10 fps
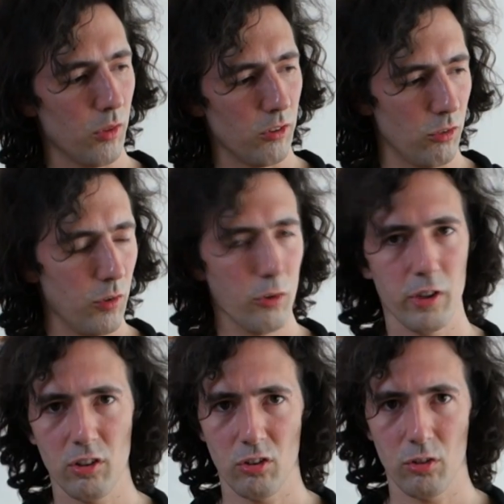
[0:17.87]
There's a few
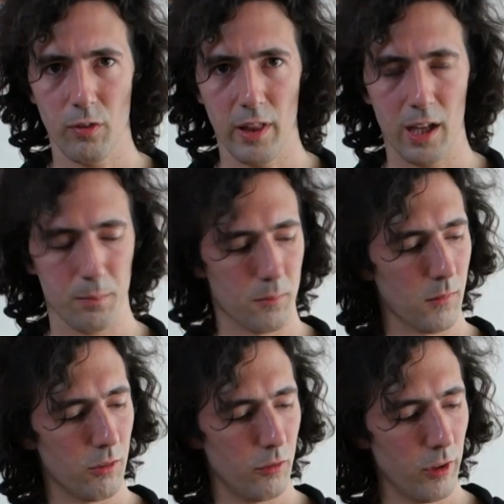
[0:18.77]
reasons for that.
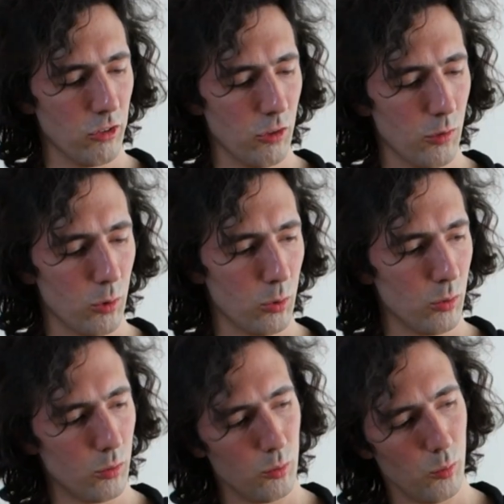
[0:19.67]
First of
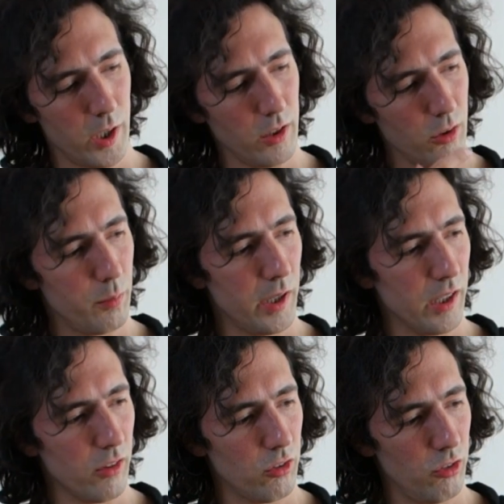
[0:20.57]
all, when you're
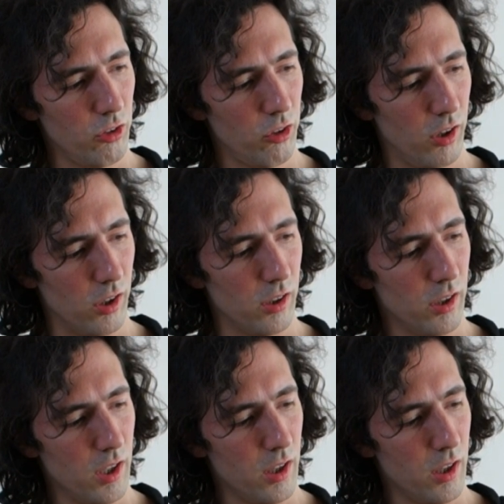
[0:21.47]
playing the sitar,